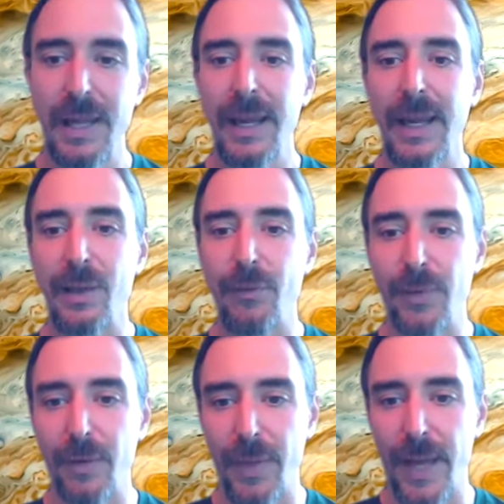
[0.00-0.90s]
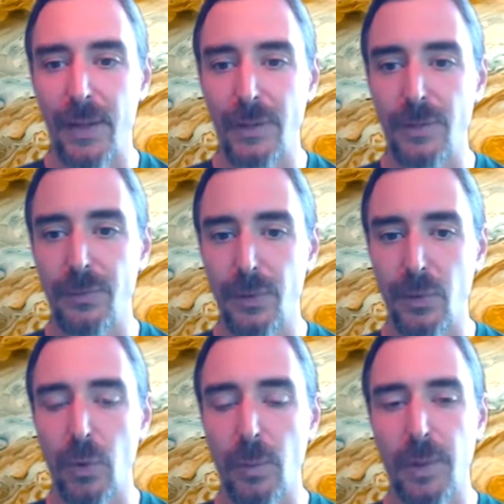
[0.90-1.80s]
and the fifth house for
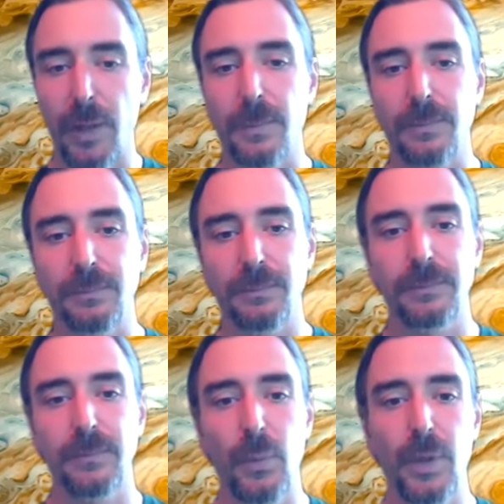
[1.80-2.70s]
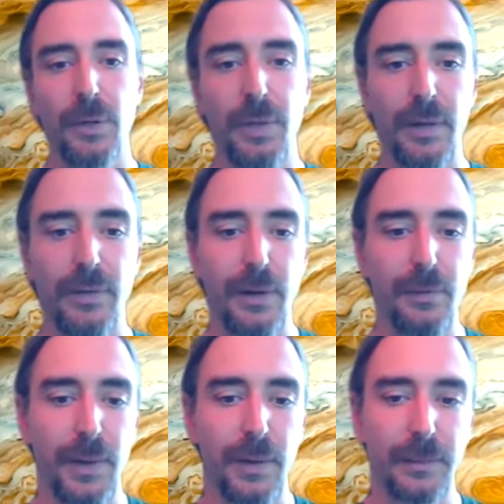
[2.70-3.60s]
Scorpio. Yes. What are your thoughts there,
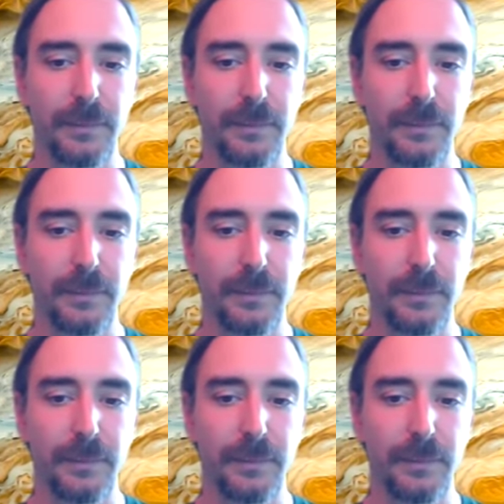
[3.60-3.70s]
Fiona?